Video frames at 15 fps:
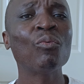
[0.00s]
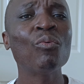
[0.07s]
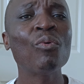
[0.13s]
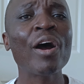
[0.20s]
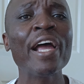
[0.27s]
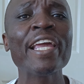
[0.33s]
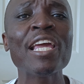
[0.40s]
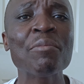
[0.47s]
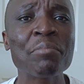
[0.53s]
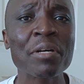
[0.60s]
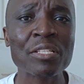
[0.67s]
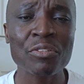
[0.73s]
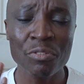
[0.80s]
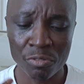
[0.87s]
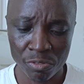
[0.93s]
why a
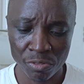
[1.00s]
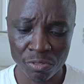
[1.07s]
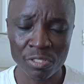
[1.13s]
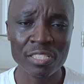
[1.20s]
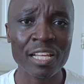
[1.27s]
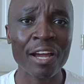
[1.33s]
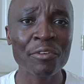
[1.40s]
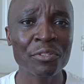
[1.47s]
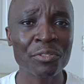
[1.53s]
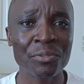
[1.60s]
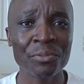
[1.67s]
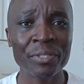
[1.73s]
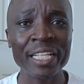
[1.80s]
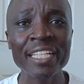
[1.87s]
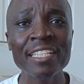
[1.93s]
person who knows how to
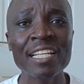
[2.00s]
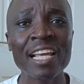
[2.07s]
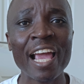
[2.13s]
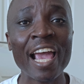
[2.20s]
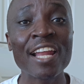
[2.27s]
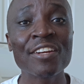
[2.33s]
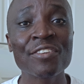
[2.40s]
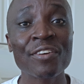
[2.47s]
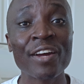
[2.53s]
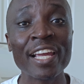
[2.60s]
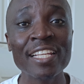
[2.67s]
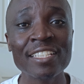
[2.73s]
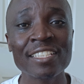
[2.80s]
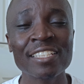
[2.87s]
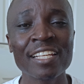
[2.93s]
read and
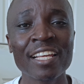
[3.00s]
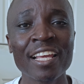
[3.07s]
write